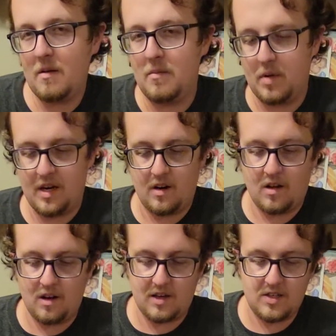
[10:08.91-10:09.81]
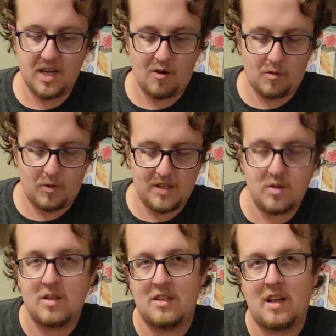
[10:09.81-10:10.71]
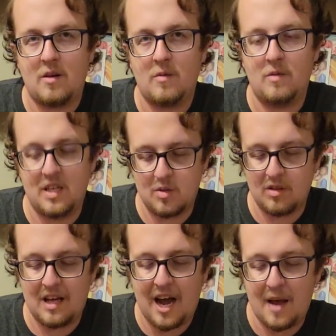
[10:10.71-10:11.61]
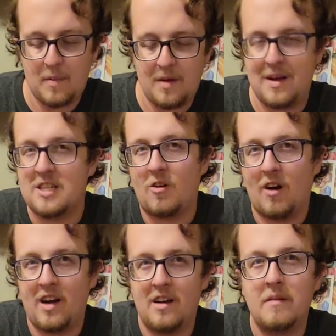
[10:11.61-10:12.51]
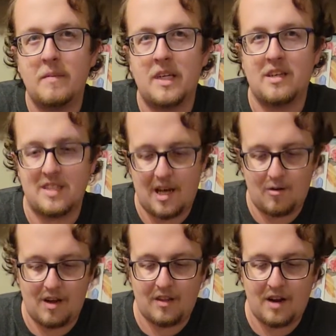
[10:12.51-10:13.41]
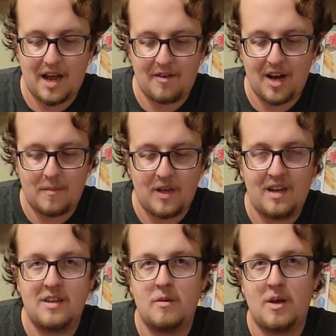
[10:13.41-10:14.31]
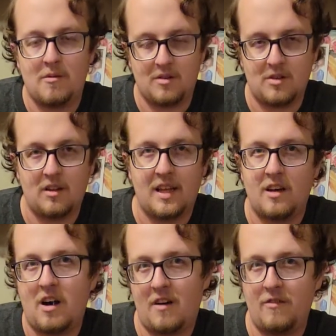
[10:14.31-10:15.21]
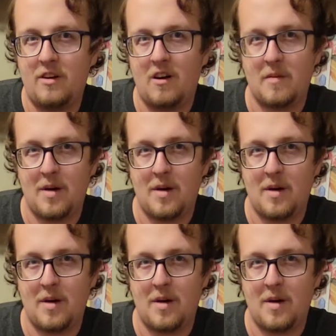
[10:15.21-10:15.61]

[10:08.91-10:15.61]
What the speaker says: but in all honesty, I'd replace this with the IP Masquerena because I'd rather have IP to be able to link off during my